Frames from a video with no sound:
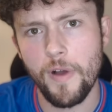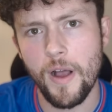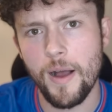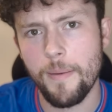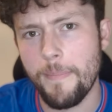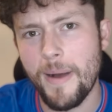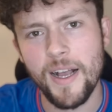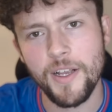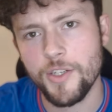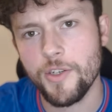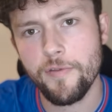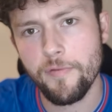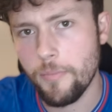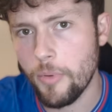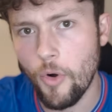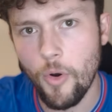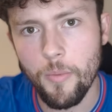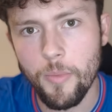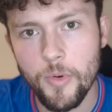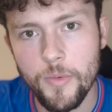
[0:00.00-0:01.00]
a massive
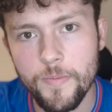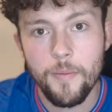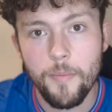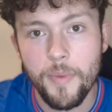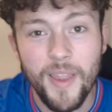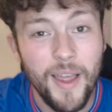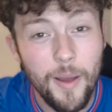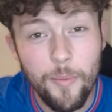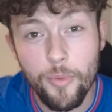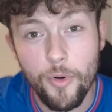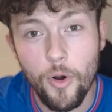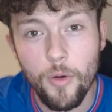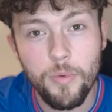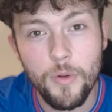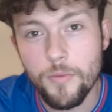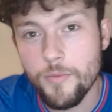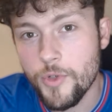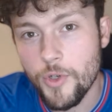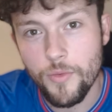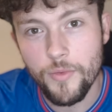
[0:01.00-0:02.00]
problem, but that
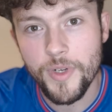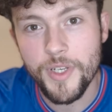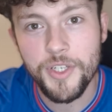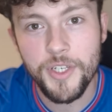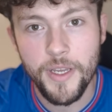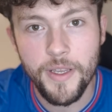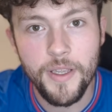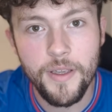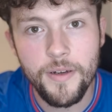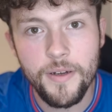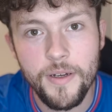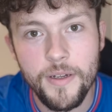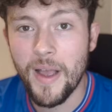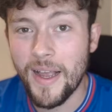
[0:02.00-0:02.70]
problem's only singular.